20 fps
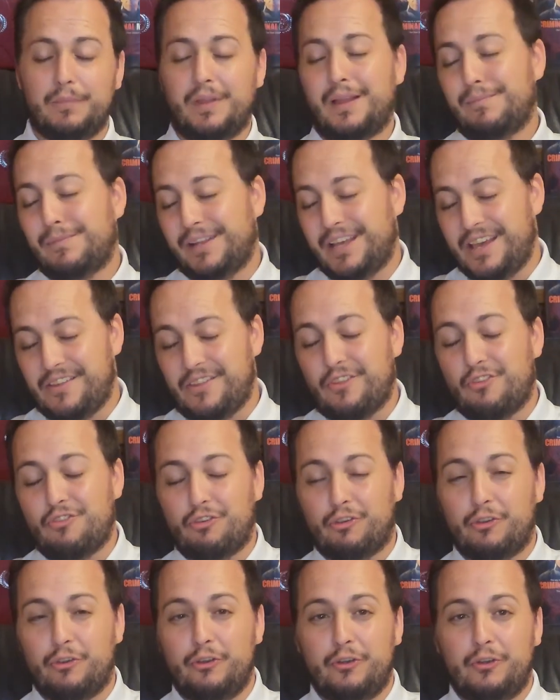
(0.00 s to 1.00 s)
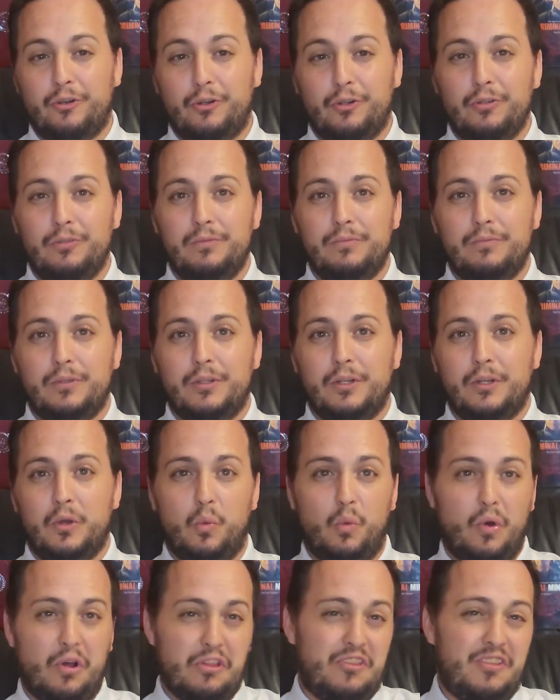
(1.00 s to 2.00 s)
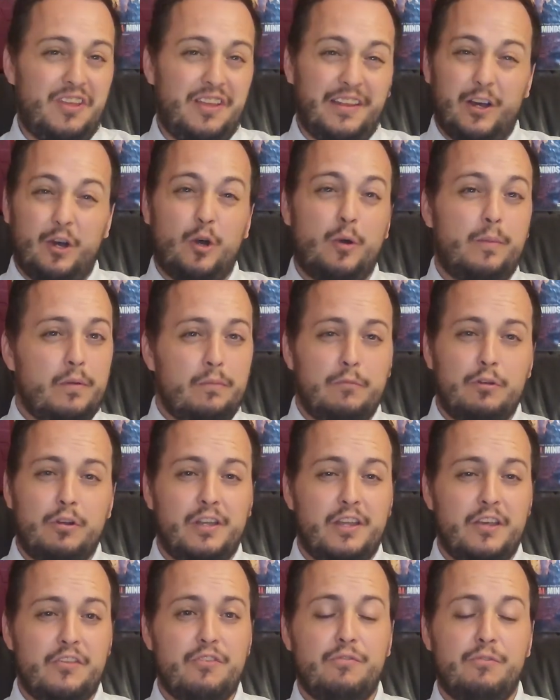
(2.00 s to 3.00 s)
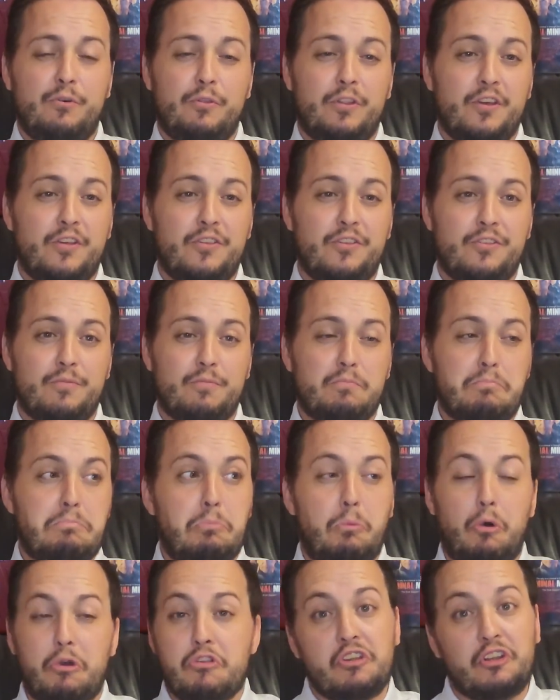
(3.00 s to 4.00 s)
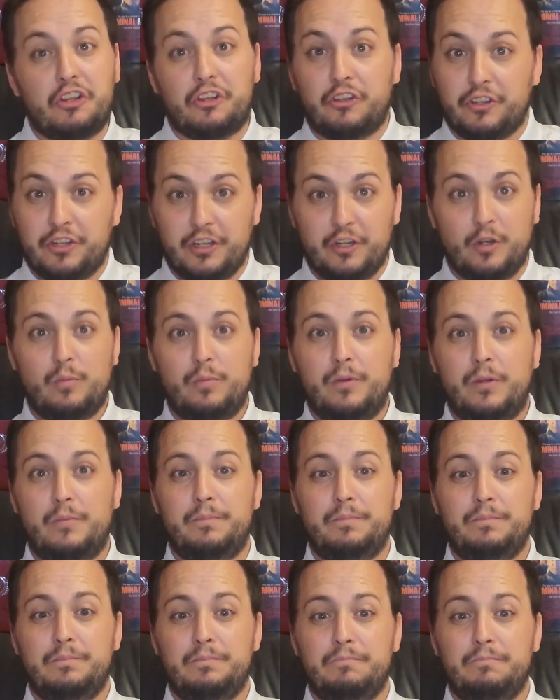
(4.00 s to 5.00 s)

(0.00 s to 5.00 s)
I'm lazy to Google. Was there an album released for this? Was it a good album?